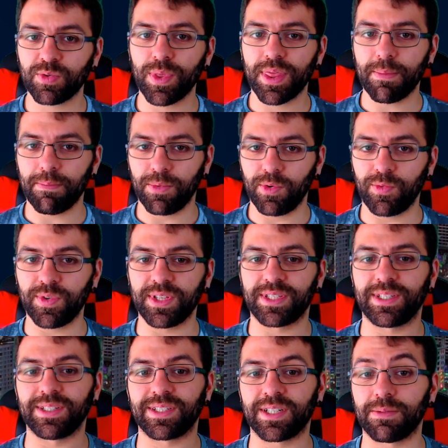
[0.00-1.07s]
with the movie
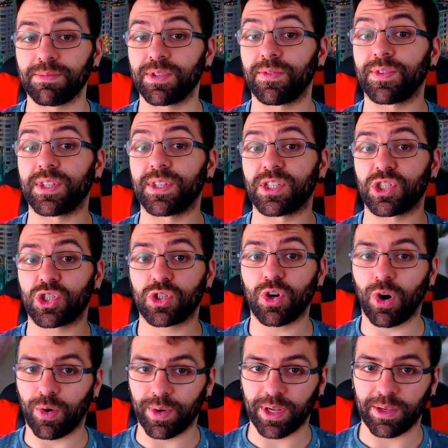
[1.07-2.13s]
is in terms of the
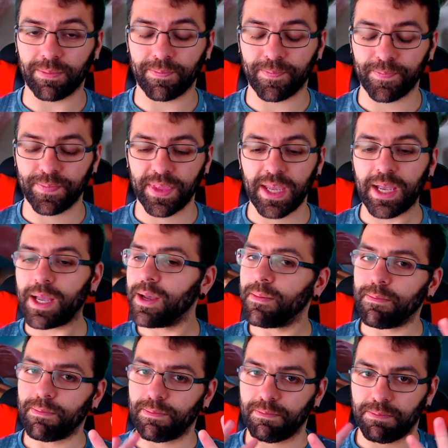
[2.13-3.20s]
story.
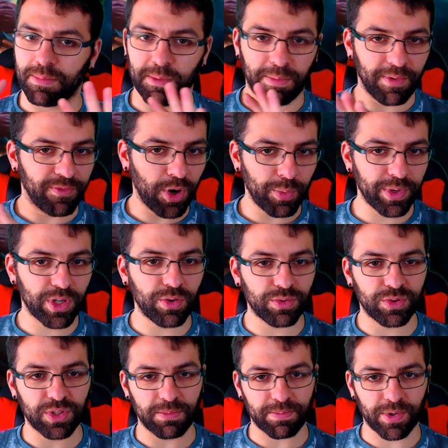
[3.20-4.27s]
But before we go
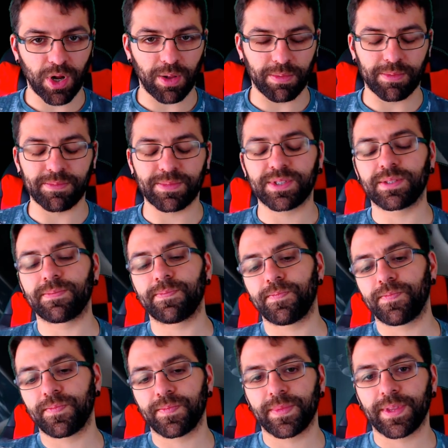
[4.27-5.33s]
to the problems,
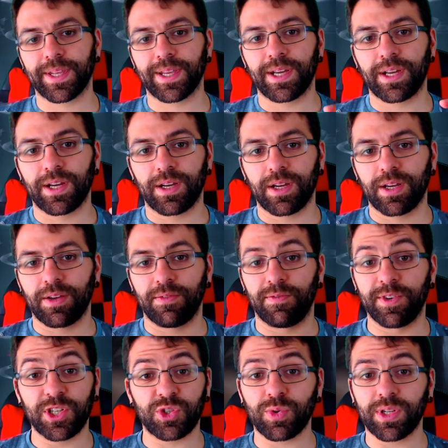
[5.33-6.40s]

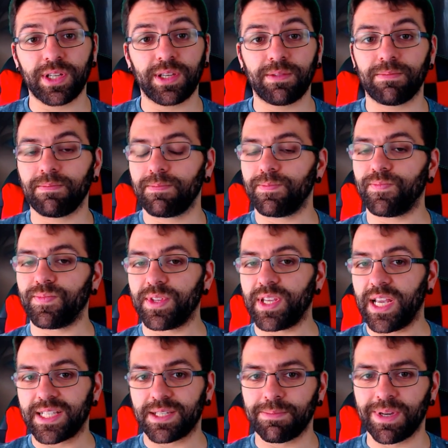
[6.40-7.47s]
visually,
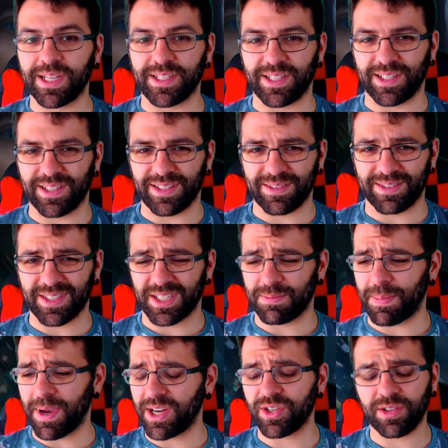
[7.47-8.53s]
it's amazing.
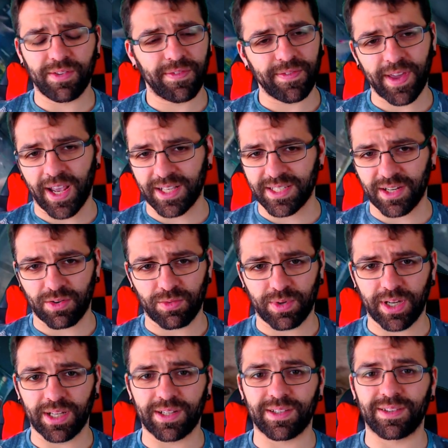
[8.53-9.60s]
Special effects are
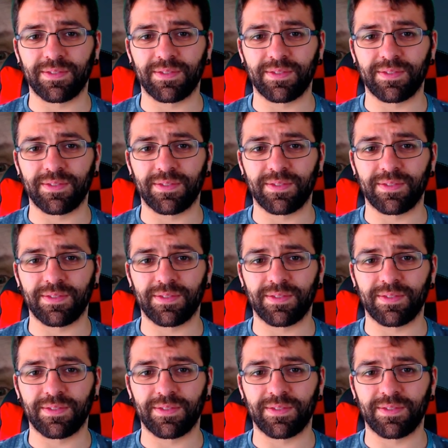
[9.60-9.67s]
great. The